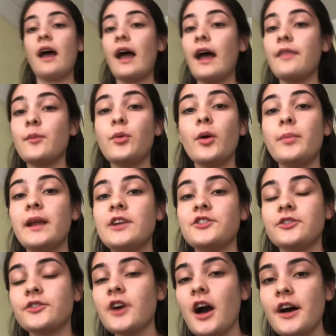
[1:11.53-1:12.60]
And the population
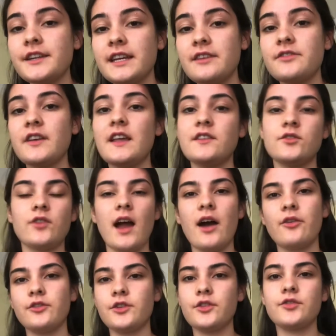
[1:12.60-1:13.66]
of Cardiff is
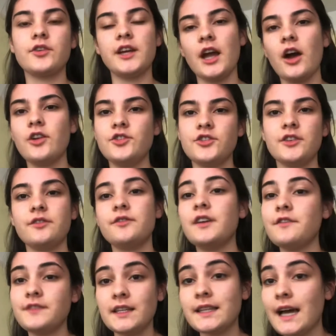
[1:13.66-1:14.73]
around
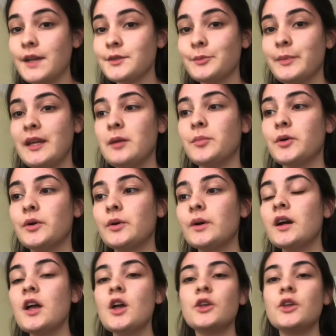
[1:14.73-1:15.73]
350,000 people,